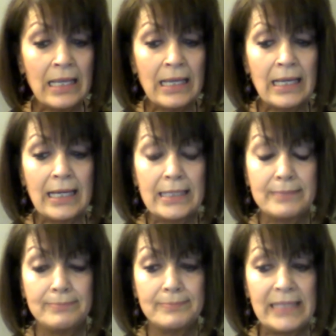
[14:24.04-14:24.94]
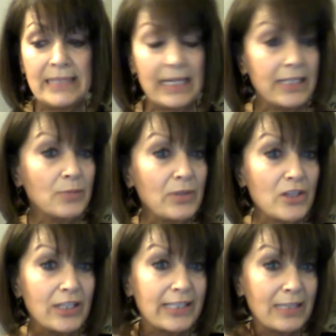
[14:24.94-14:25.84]
Then I
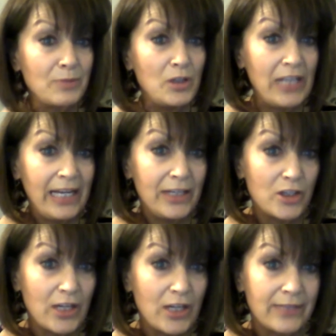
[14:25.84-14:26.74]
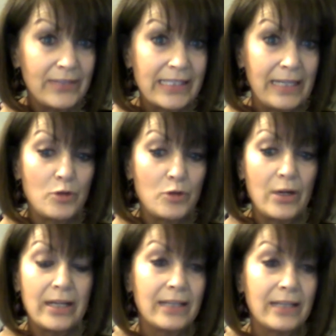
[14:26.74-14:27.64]
switched to the subcutaneous shots of the same
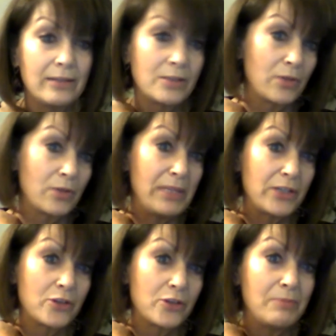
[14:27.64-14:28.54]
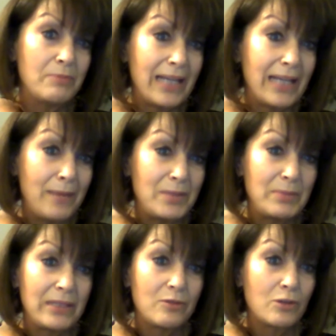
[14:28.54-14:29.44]
drug. Those were administered in my
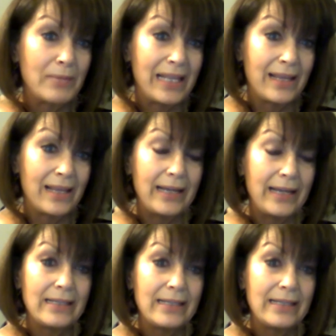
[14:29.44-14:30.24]
abdomen or my thigh.